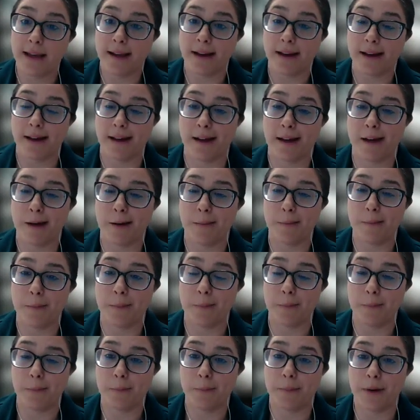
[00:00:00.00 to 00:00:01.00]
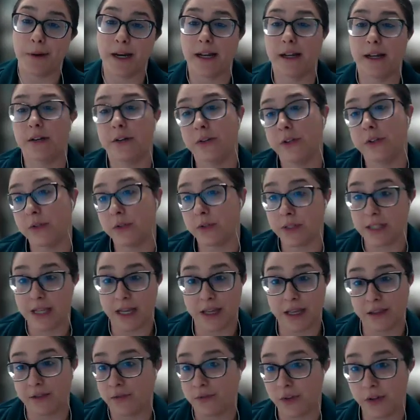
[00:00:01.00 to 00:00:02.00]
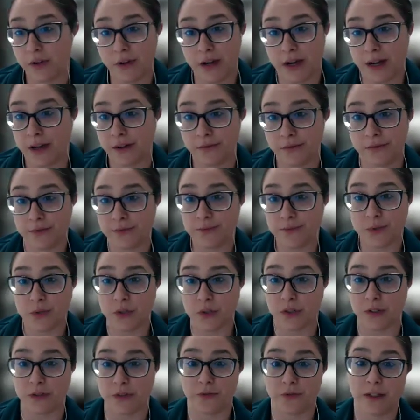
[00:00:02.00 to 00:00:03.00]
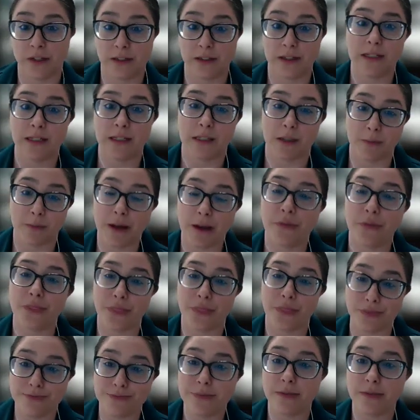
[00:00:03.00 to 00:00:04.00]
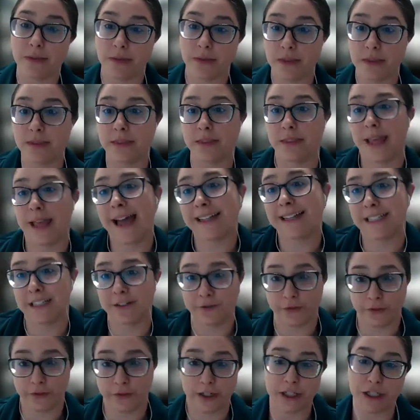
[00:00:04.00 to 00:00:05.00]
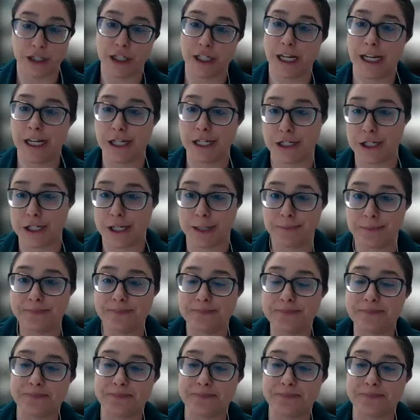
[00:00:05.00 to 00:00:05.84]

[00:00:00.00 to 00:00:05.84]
But I don't know, Seth, if you have certain feelings about that differentiation.